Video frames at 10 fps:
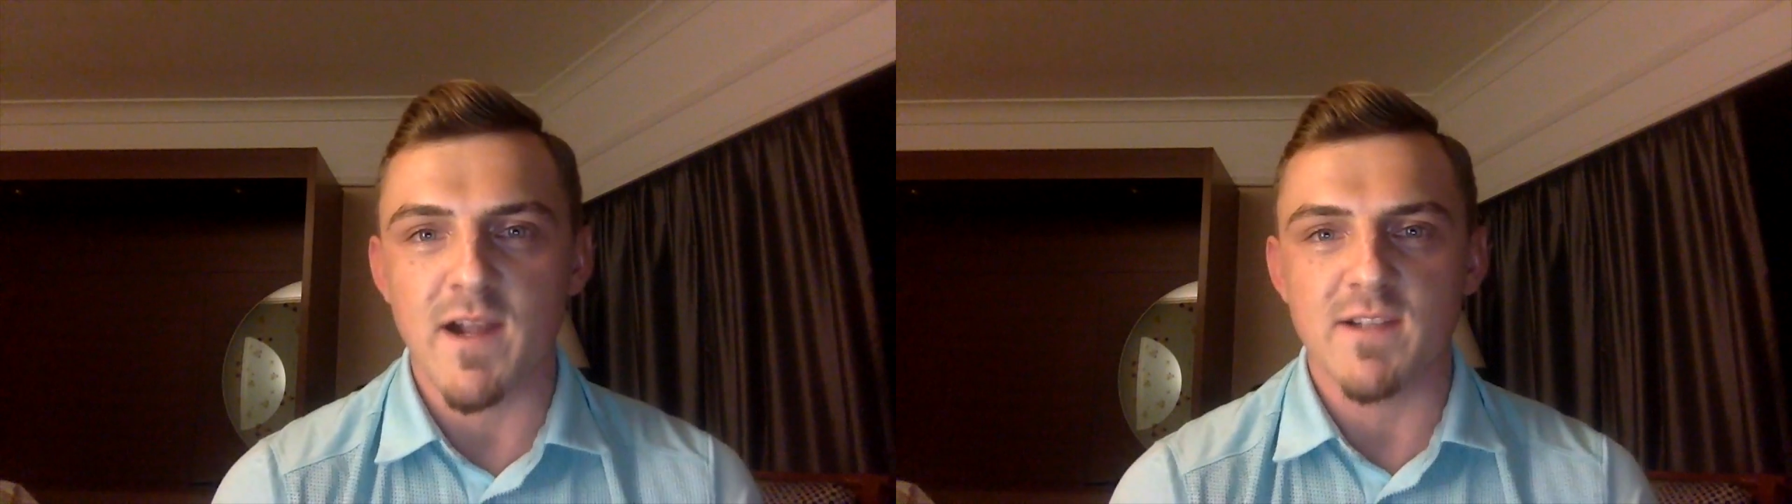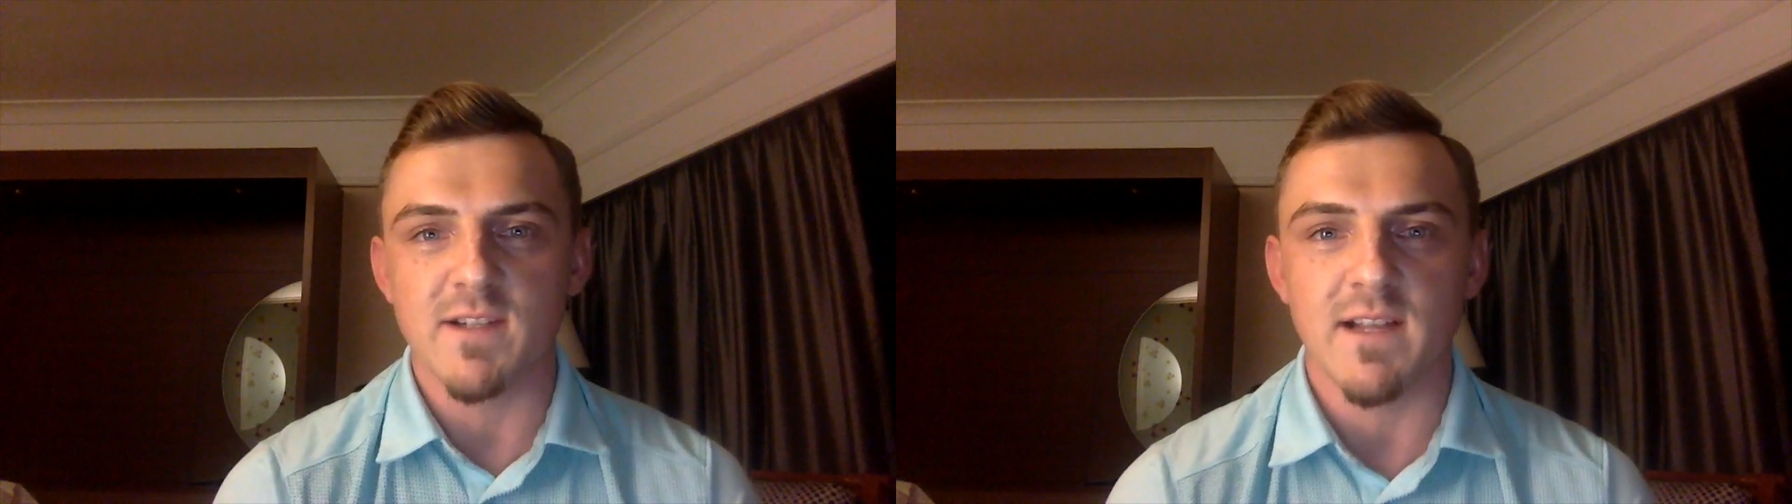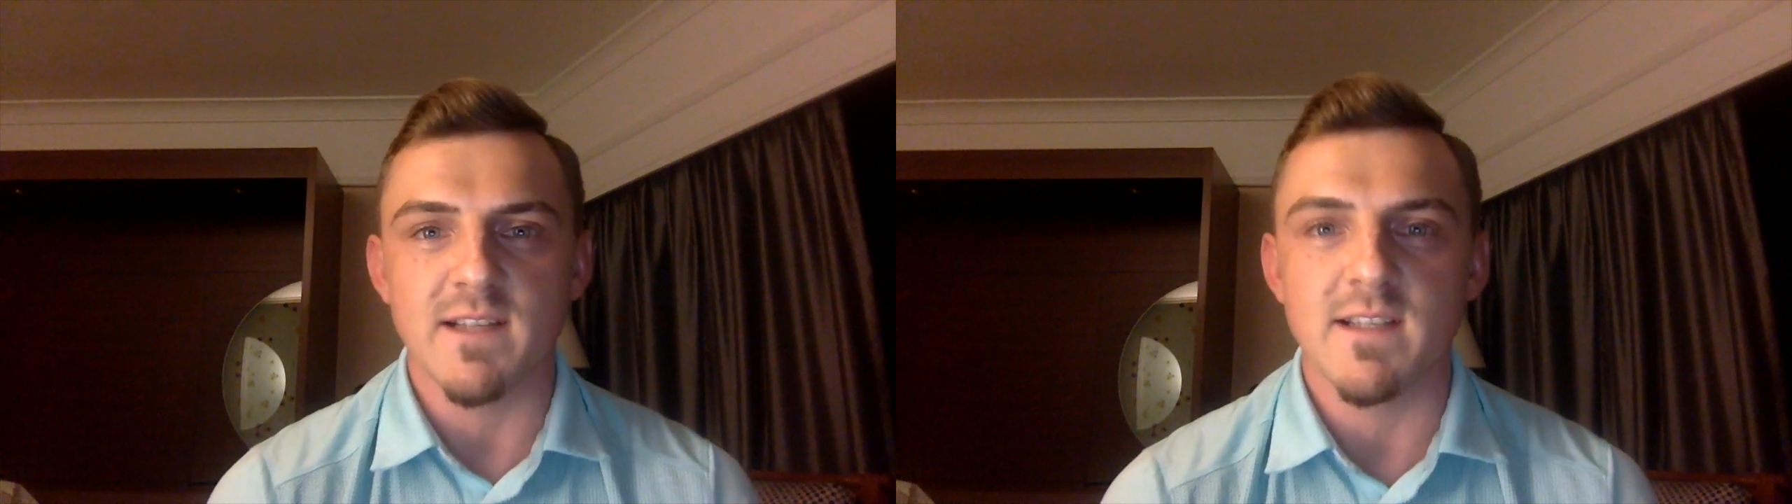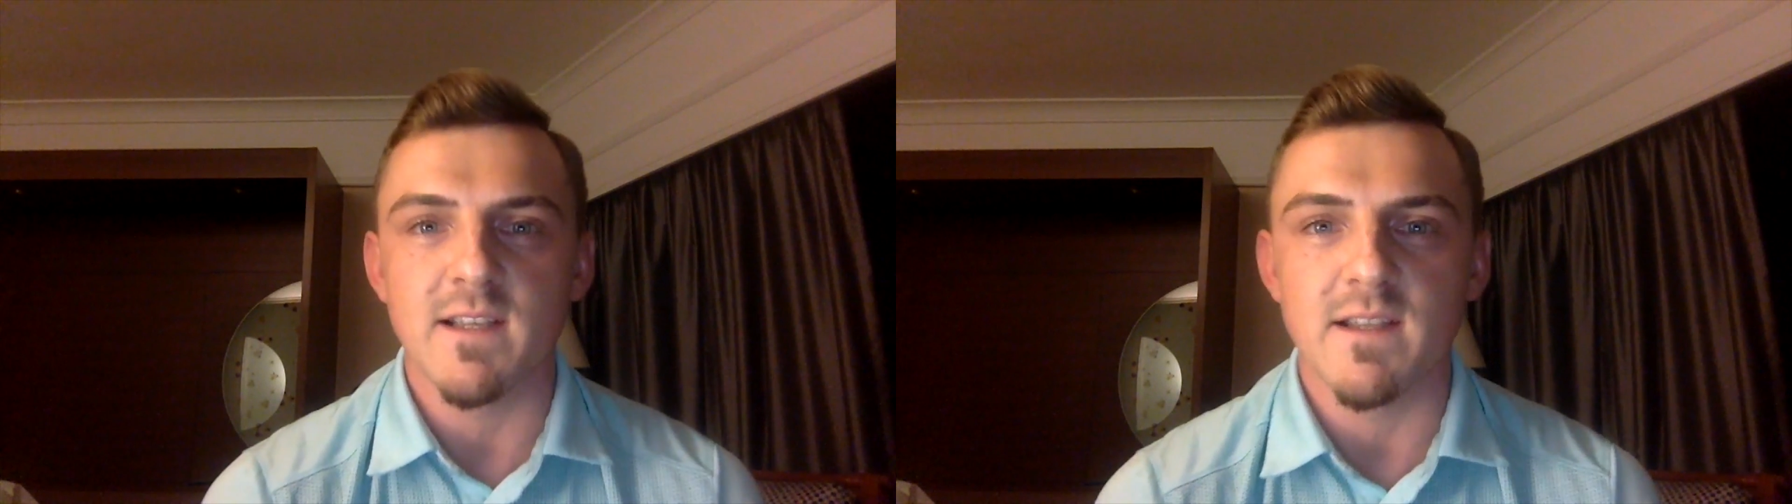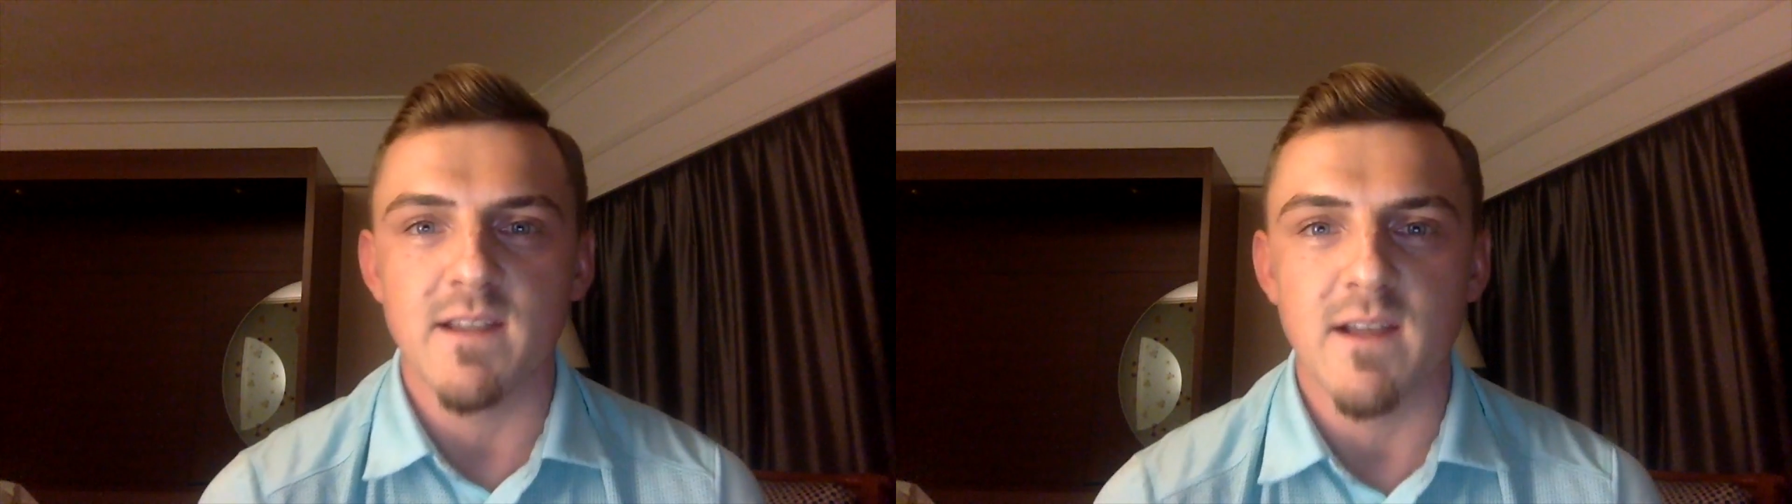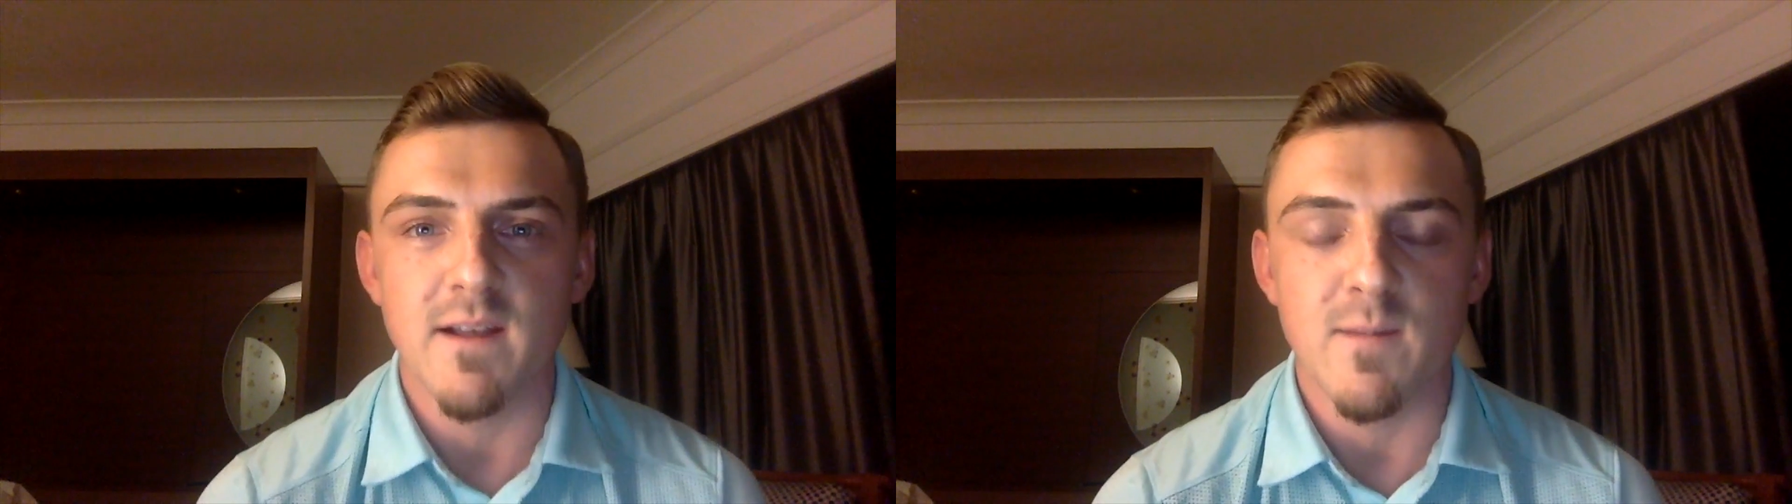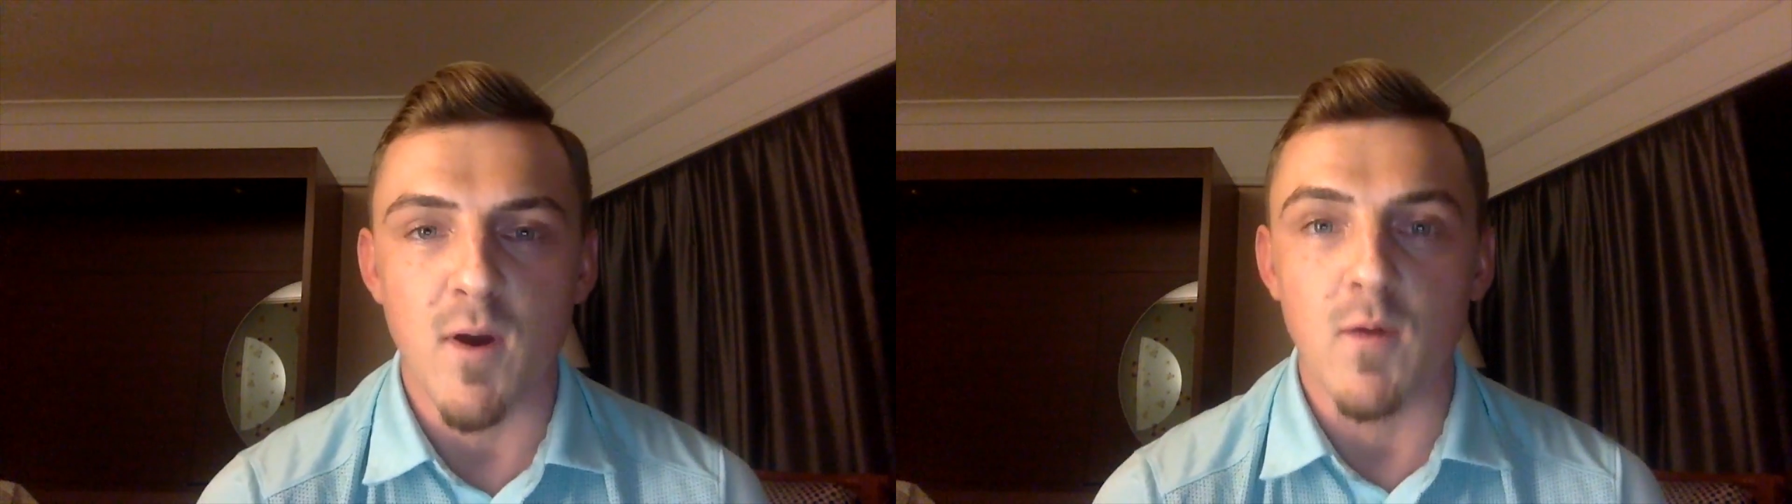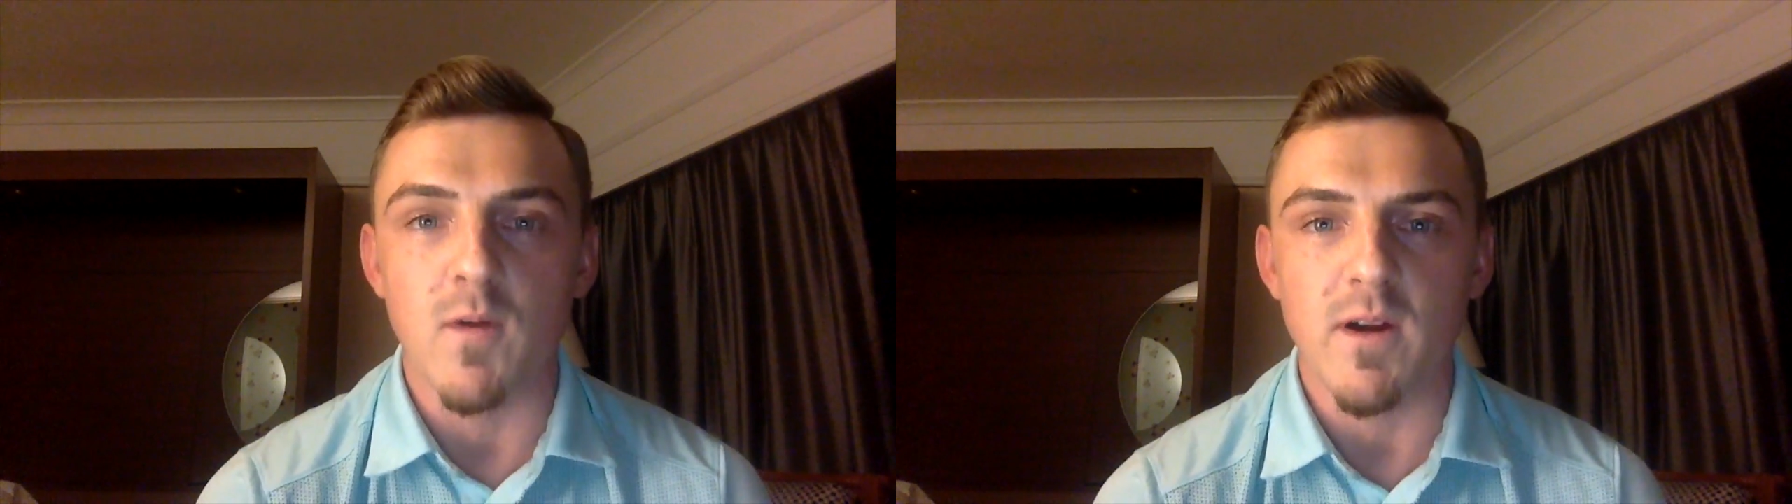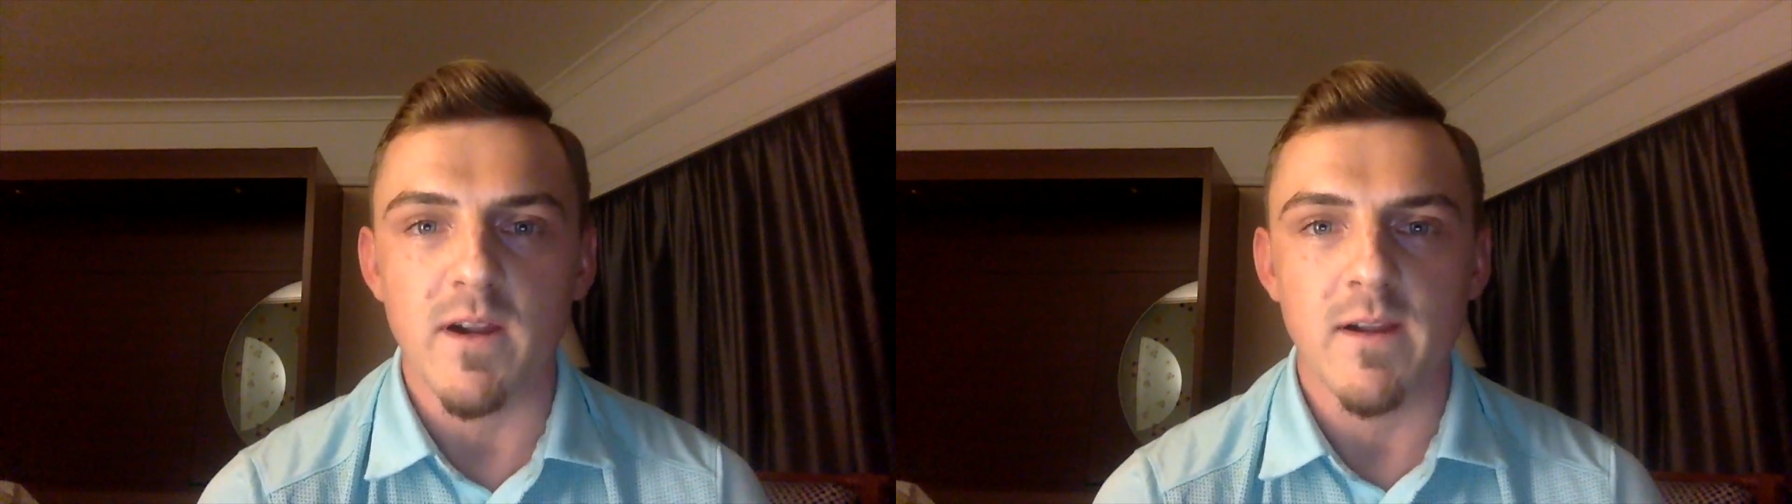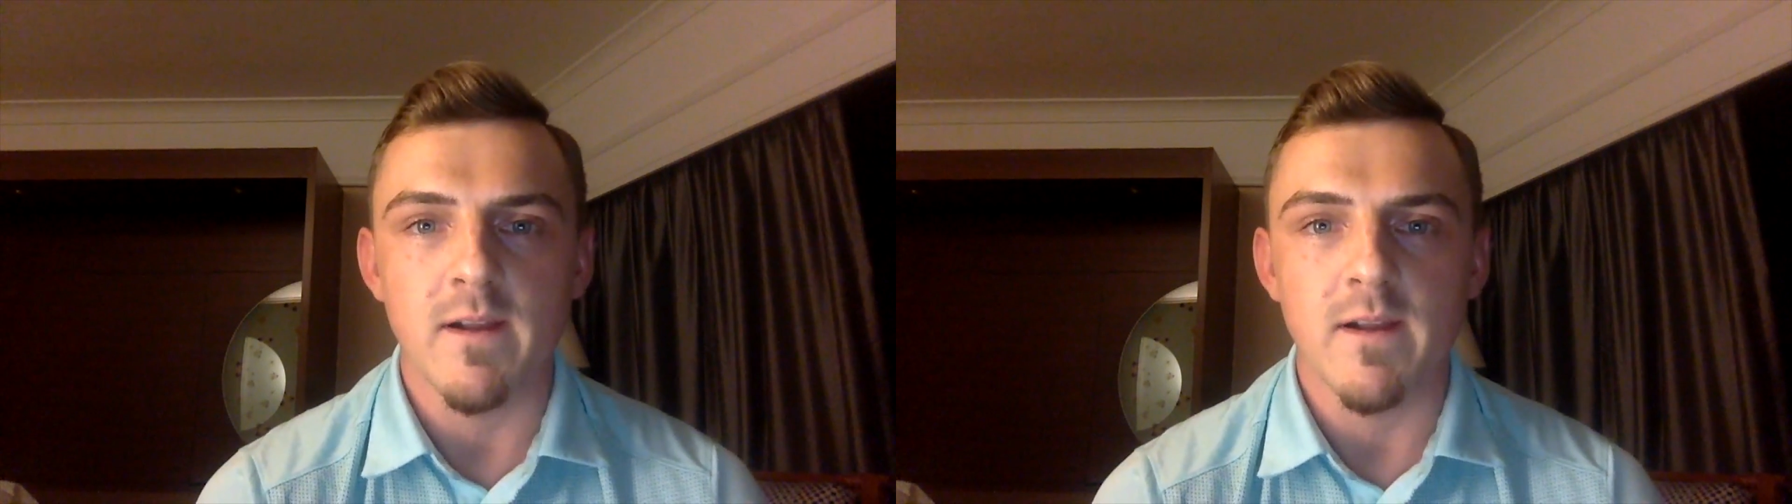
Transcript: fractionalizing artwork,